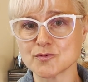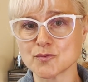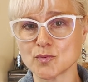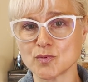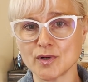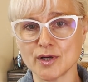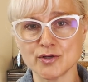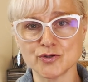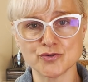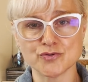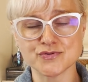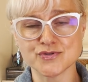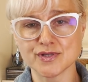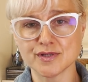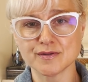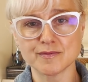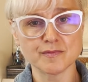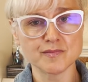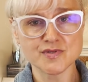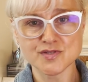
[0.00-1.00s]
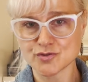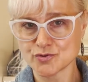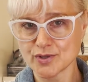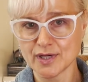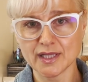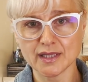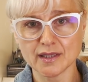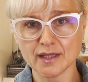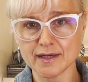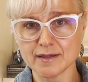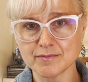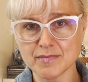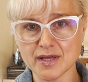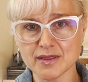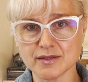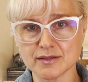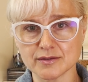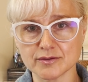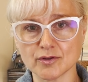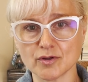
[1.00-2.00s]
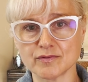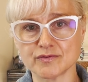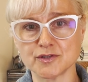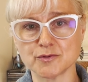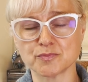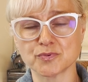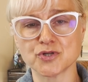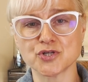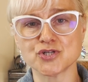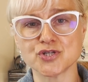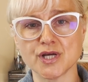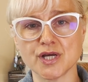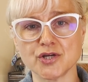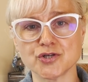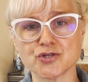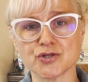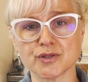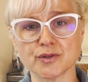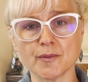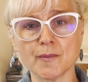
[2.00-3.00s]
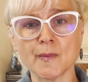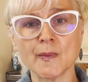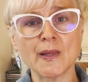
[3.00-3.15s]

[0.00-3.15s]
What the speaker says: We're using straight line method of depreciation.